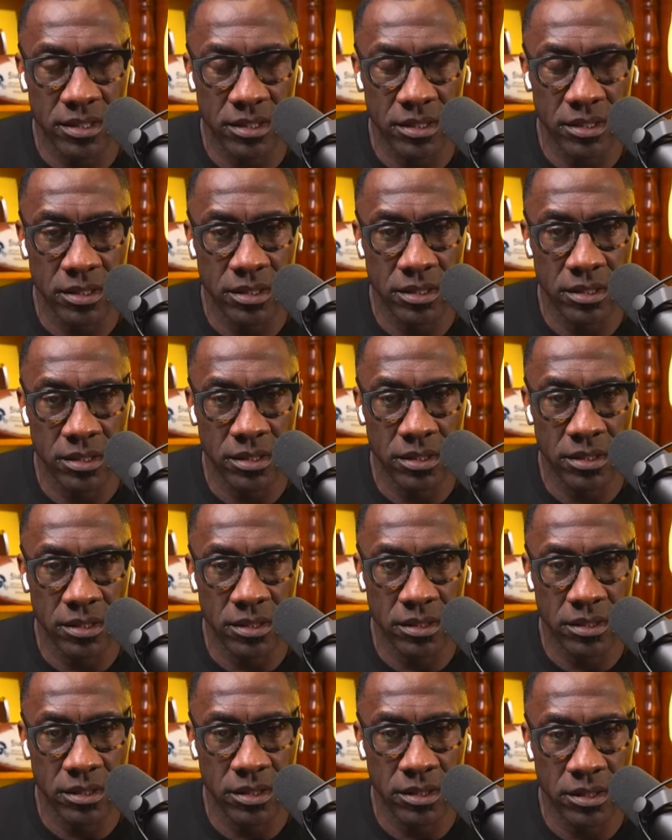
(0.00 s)

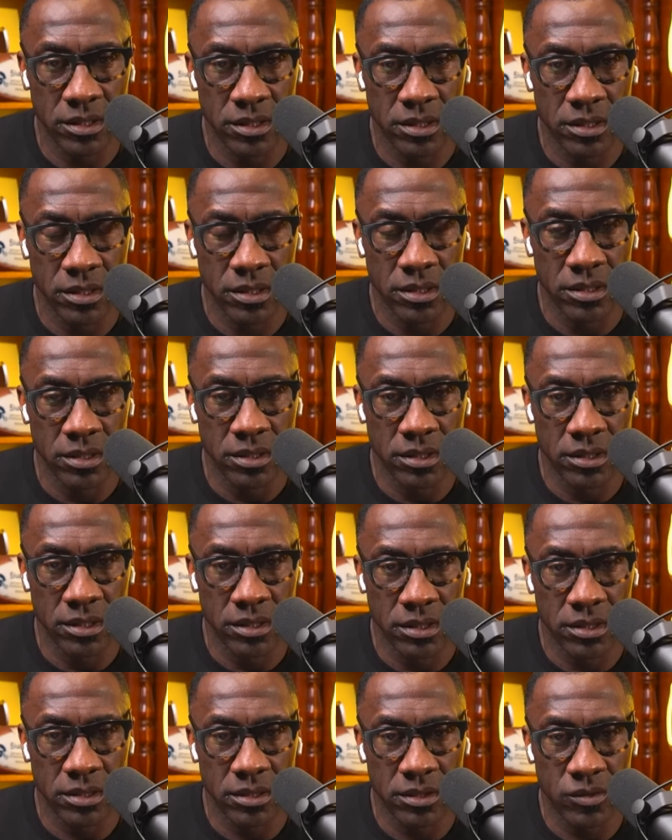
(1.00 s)

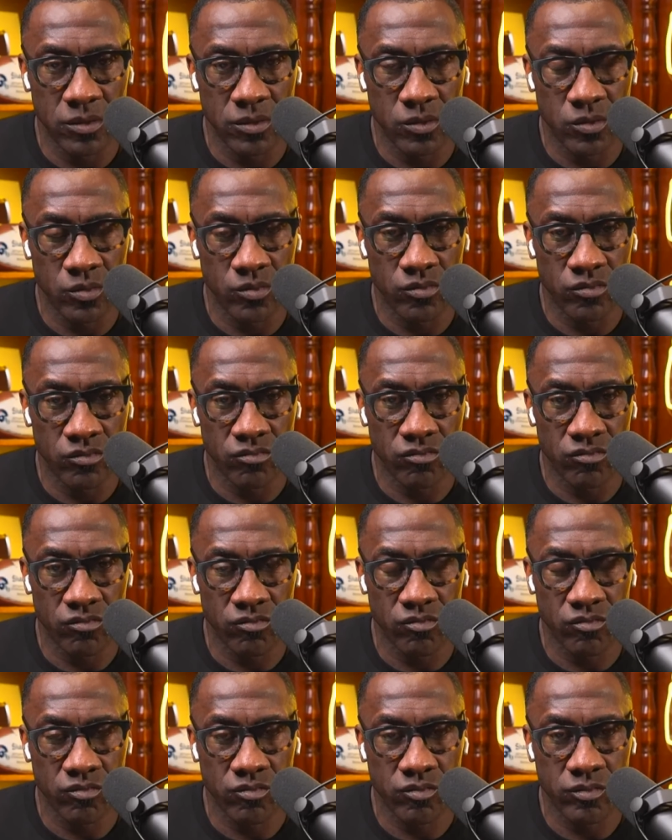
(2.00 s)

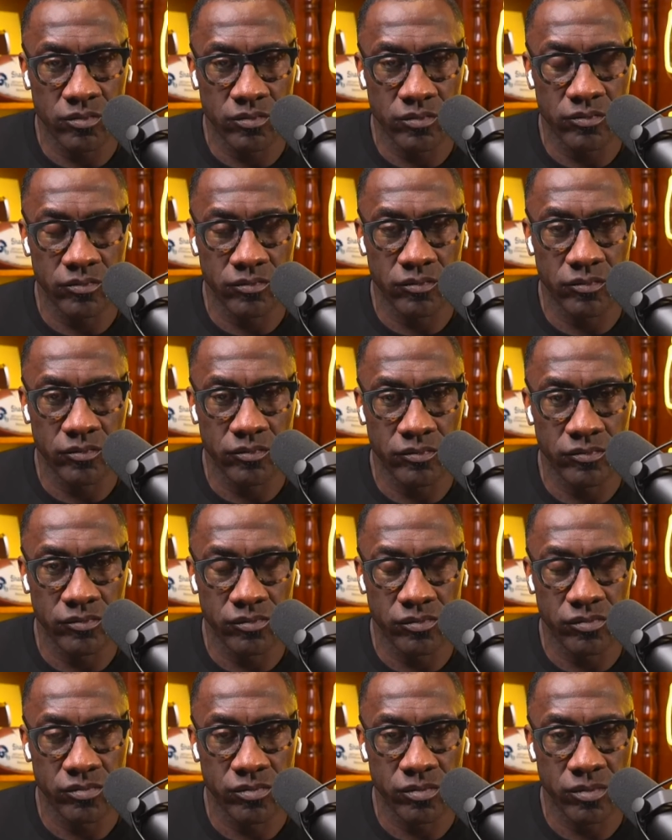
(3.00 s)

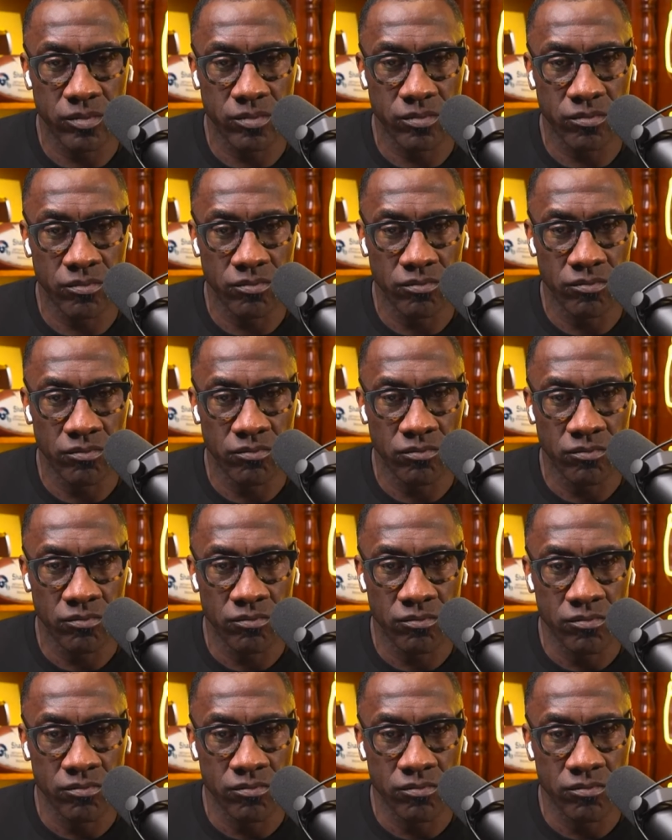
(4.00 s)
This person isn't speaking.